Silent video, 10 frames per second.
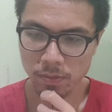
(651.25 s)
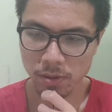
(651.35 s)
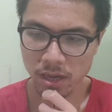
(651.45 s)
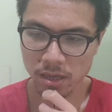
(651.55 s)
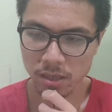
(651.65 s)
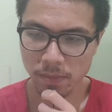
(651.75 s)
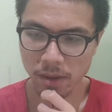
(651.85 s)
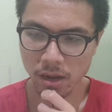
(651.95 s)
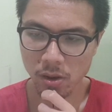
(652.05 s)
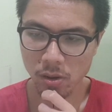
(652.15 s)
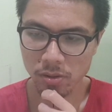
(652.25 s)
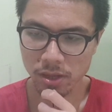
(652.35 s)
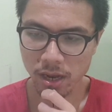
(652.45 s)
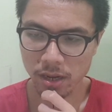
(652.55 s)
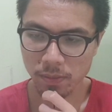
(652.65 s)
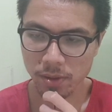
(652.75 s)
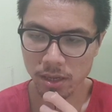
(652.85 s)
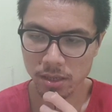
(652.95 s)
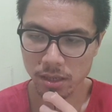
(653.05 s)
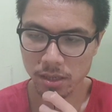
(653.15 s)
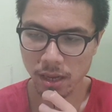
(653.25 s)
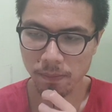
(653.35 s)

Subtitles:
place among all the other pieces